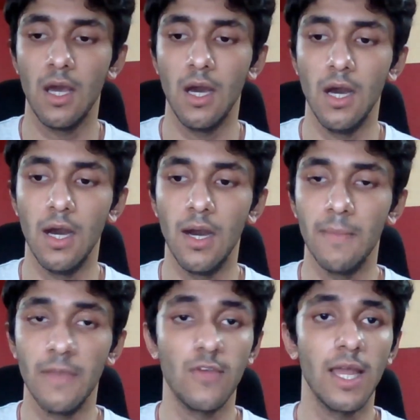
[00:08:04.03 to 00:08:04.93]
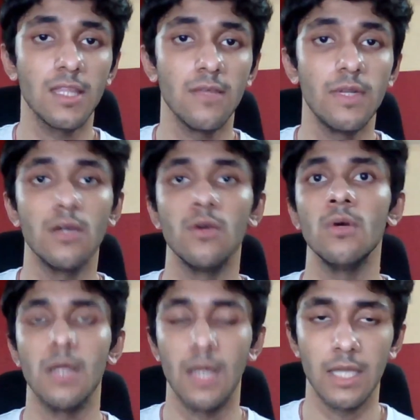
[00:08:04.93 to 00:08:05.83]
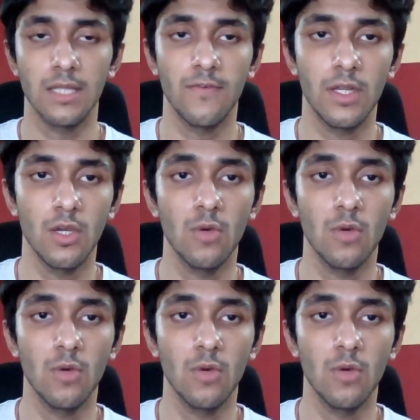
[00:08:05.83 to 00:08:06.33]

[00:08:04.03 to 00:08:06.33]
If you like the video,